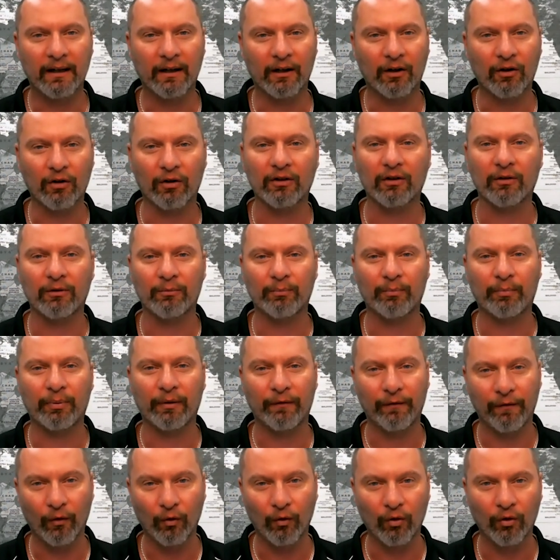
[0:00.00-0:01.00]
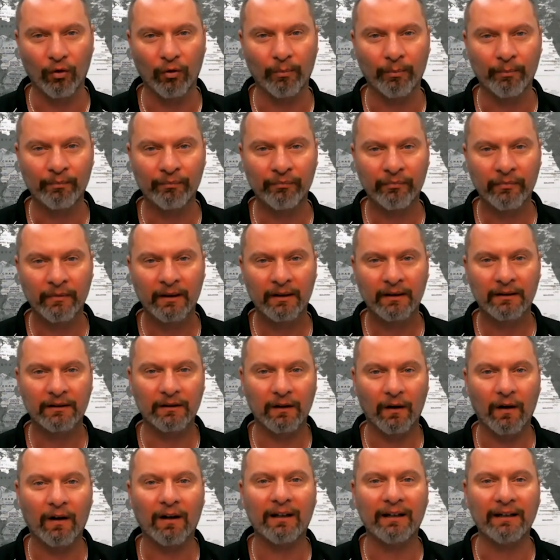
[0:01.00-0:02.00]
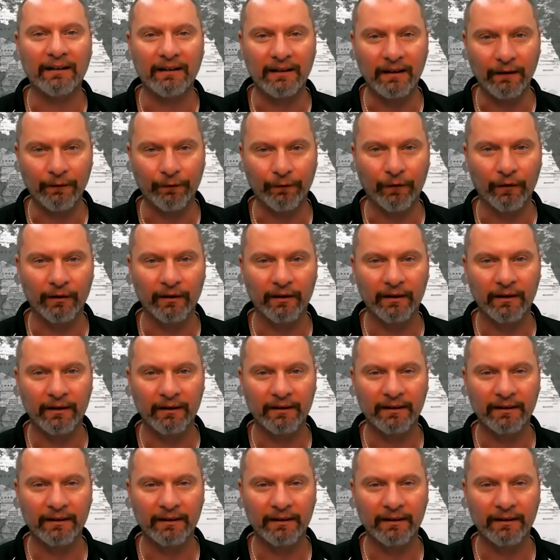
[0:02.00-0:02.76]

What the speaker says: going to perform slightly different.